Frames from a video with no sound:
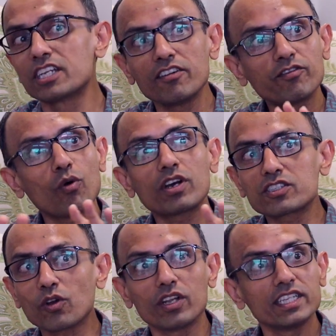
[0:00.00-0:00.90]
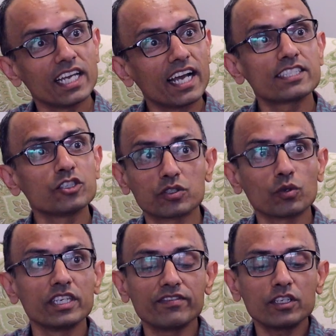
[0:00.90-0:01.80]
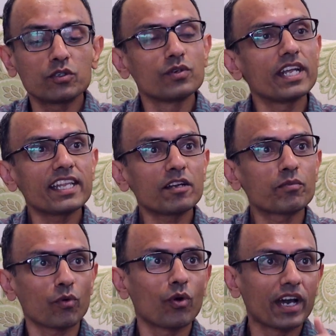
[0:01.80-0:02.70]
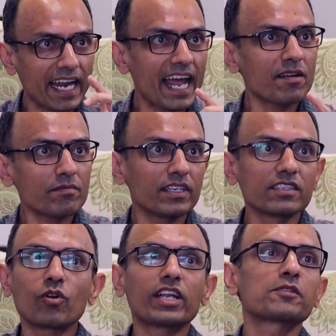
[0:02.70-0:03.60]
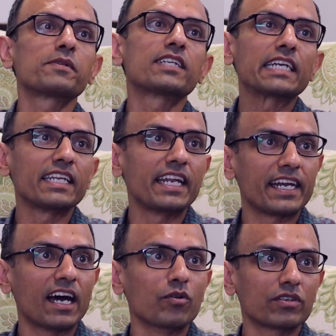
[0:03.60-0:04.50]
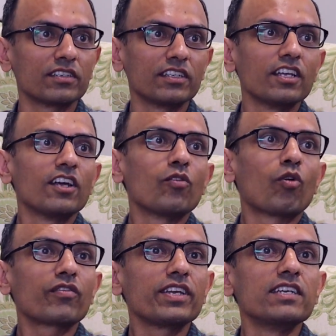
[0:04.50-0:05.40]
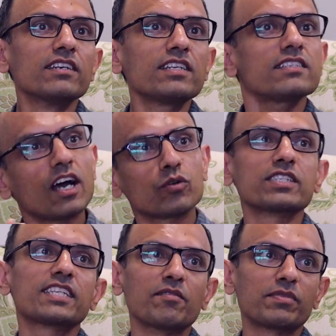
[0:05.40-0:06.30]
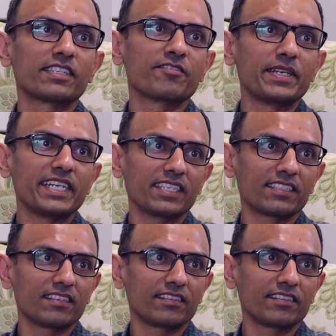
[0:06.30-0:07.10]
focused on the ICU. So even today, that program is not explicitly laid out. What we hear is 1,000 samples have been tested,